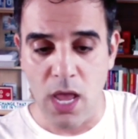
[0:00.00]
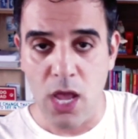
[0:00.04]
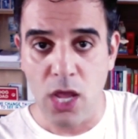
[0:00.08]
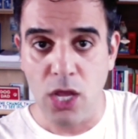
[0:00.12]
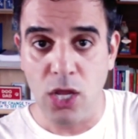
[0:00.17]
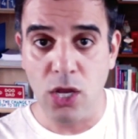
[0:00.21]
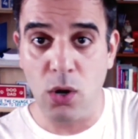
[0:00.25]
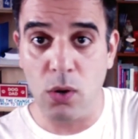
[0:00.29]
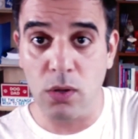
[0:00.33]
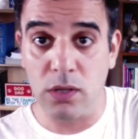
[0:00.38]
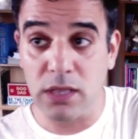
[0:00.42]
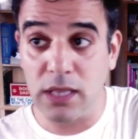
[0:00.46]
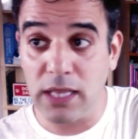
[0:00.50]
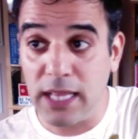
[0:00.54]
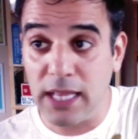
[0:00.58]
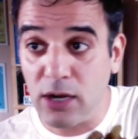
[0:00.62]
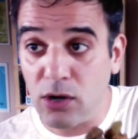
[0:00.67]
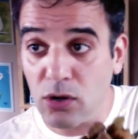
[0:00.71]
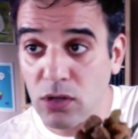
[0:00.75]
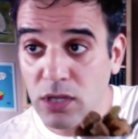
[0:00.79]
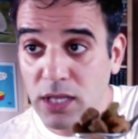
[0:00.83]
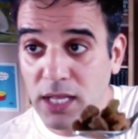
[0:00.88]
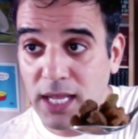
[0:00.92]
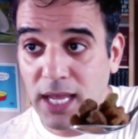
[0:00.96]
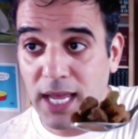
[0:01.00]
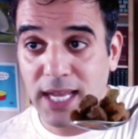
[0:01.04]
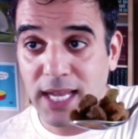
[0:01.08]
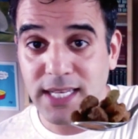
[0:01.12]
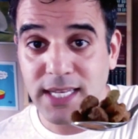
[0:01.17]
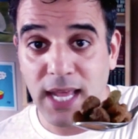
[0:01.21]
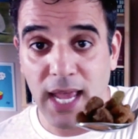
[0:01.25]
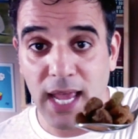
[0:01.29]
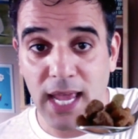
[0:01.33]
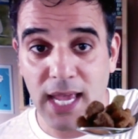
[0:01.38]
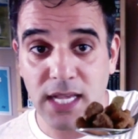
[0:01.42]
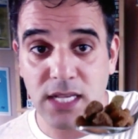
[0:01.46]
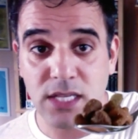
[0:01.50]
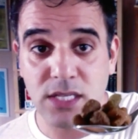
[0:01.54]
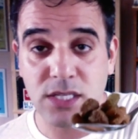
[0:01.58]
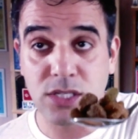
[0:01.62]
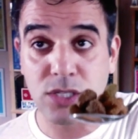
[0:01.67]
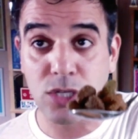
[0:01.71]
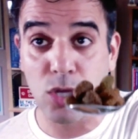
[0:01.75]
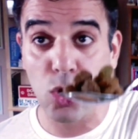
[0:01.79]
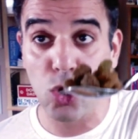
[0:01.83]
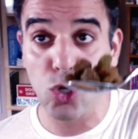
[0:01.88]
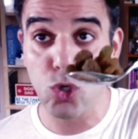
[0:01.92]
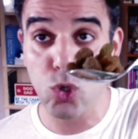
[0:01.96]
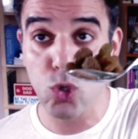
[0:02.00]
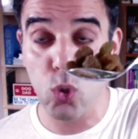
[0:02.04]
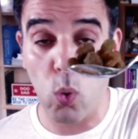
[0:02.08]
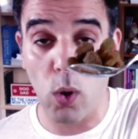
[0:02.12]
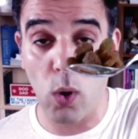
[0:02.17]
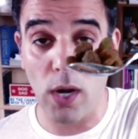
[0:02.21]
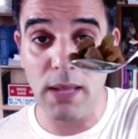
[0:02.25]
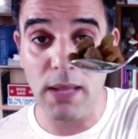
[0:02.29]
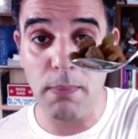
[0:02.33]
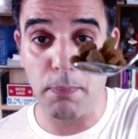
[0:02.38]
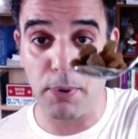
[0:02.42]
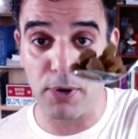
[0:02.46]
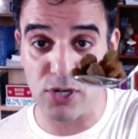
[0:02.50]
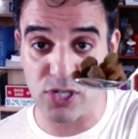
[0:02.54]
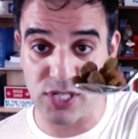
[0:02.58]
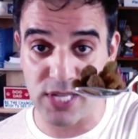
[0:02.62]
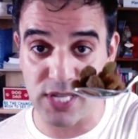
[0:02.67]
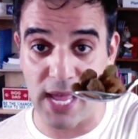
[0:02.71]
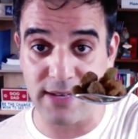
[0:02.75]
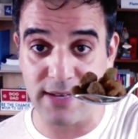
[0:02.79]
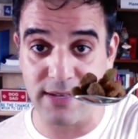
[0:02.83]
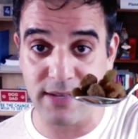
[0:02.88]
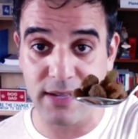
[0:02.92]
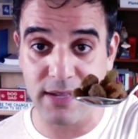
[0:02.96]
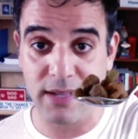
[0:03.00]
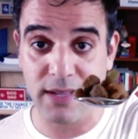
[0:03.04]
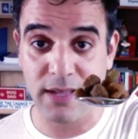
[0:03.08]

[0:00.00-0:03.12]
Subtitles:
You know, literally it takes 20%.